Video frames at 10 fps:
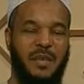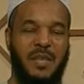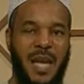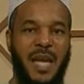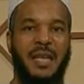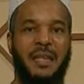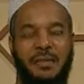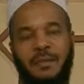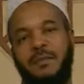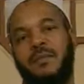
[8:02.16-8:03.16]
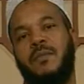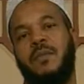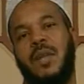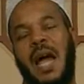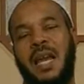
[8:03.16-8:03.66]
It's dead.
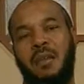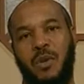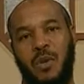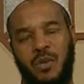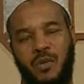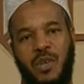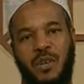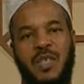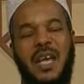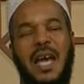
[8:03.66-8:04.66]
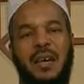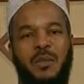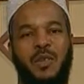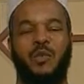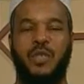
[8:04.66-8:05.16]
Animals, which are sea
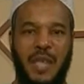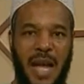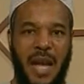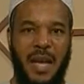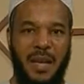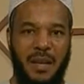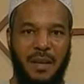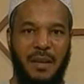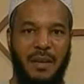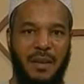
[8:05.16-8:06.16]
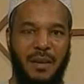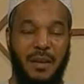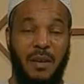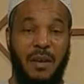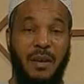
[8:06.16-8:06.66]
animals, which die,
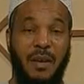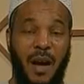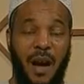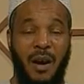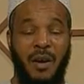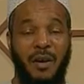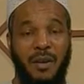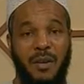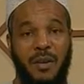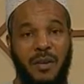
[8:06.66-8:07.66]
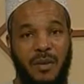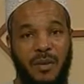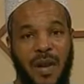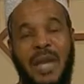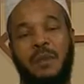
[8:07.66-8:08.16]
are
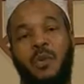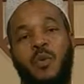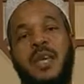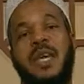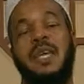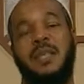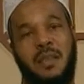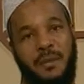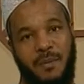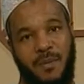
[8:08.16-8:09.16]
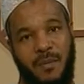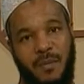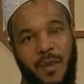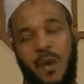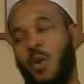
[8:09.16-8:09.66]
edible. We can eat them.
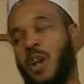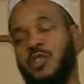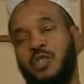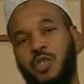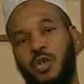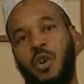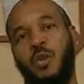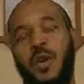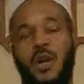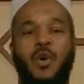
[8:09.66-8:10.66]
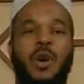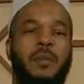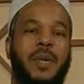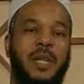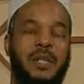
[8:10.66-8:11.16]
They're washed ashore. We can cook
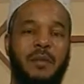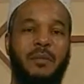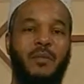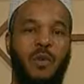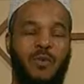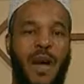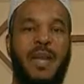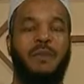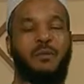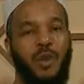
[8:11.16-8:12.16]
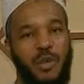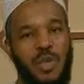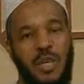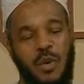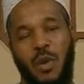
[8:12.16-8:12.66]
them and eat them. We find them
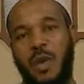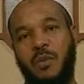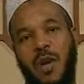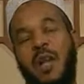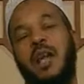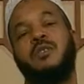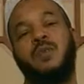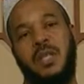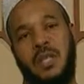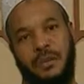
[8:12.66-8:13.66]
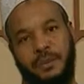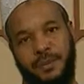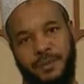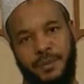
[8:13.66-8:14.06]
floating in the water. We're allowed to eat them.